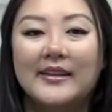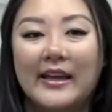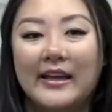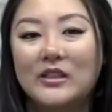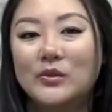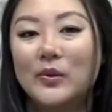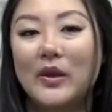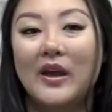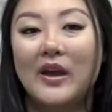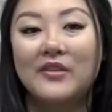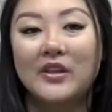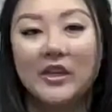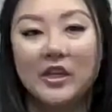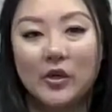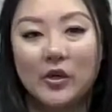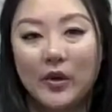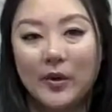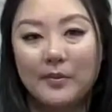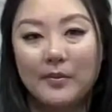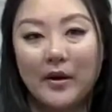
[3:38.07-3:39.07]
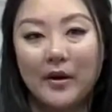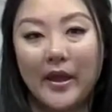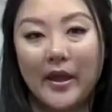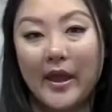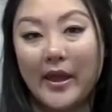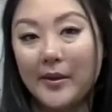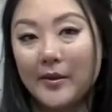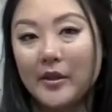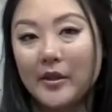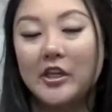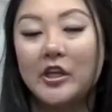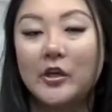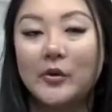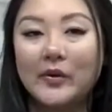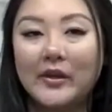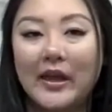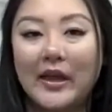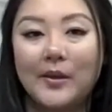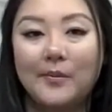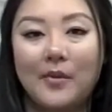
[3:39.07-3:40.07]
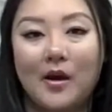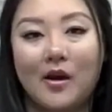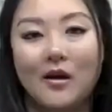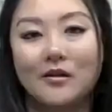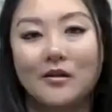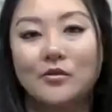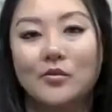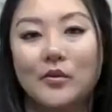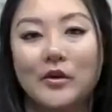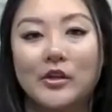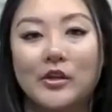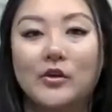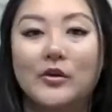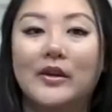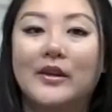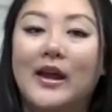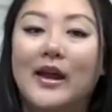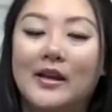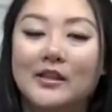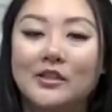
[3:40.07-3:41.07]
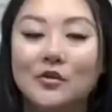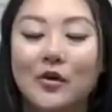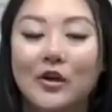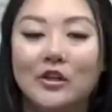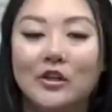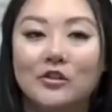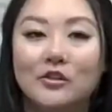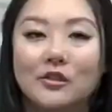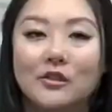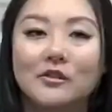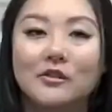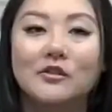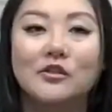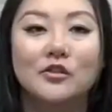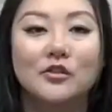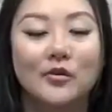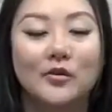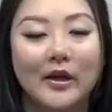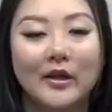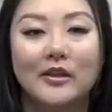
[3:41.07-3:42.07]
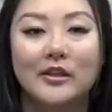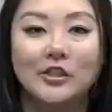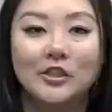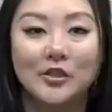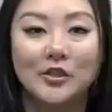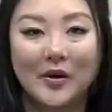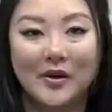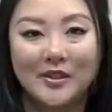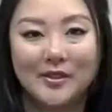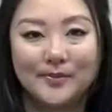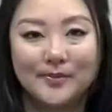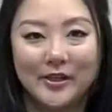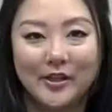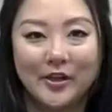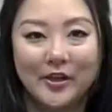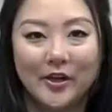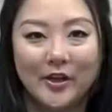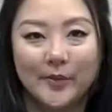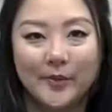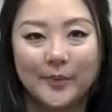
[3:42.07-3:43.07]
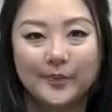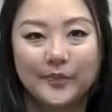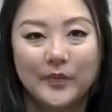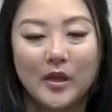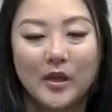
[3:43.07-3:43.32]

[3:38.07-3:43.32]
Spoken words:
Next, we have the Q&A box where you can ask questions directly to our speaker.